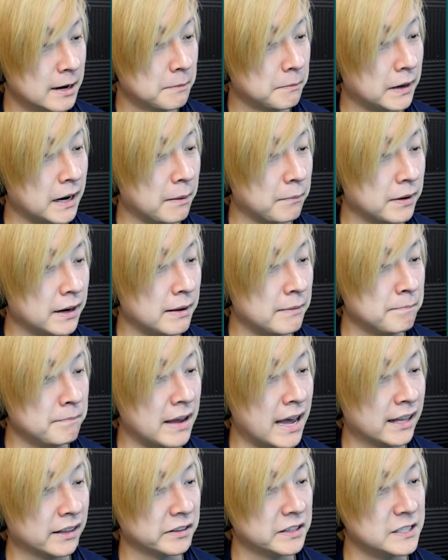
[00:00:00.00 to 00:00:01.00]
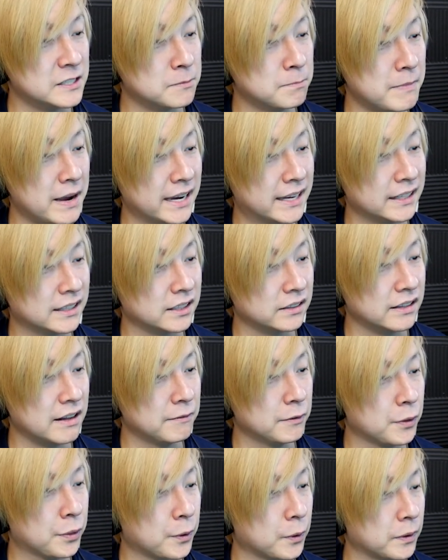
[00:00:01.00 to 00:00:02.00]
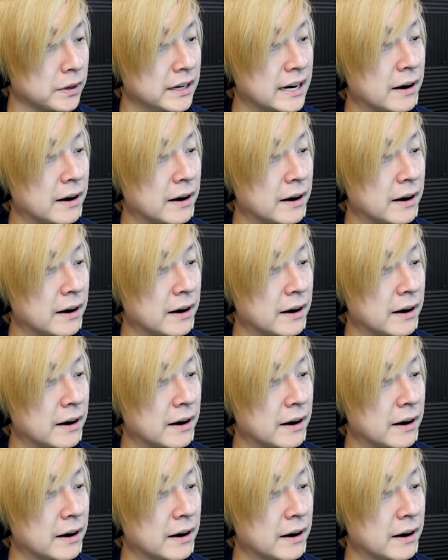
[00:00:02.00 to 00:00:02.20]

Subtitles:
but I'm gonna at least make it to level 30.